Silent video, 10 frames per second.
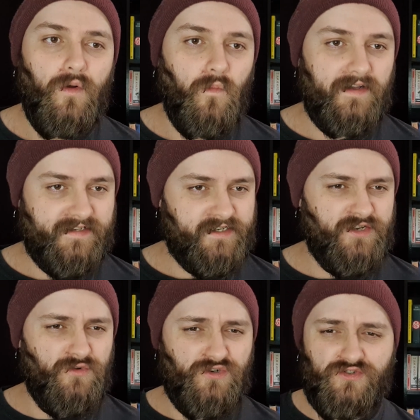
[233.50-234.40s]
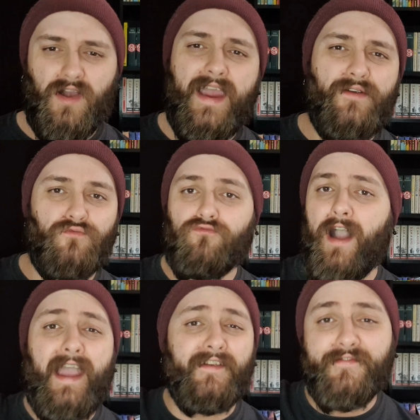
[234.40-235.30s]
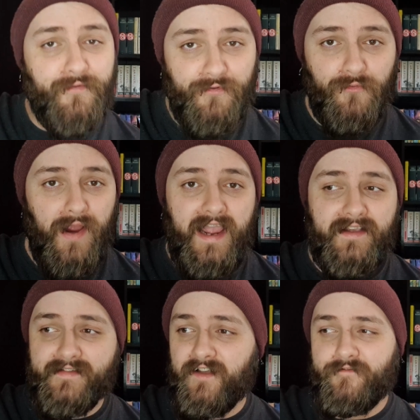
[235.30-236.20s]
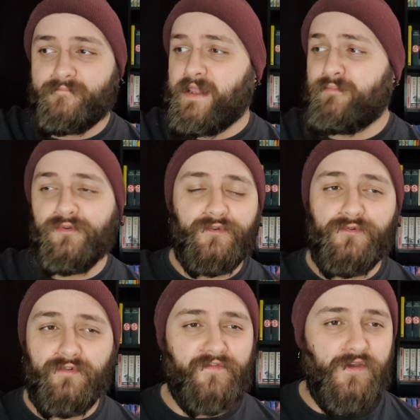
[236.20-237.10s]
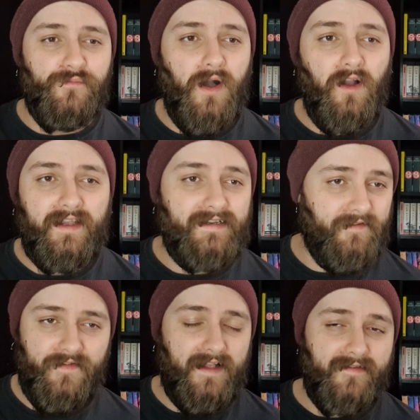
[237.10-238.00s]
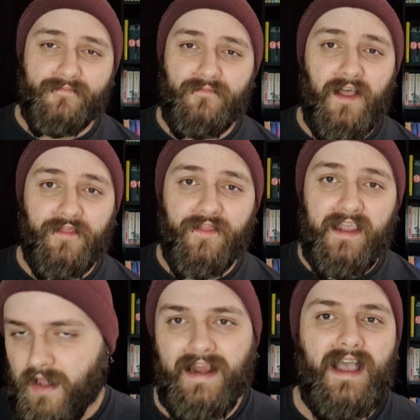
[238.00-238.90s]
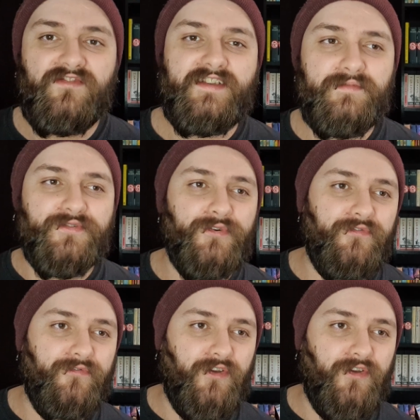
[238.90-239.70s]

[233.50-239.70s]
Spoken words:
was to try and rise through the ranks of people who review manga, if that's a thing, and have some sort of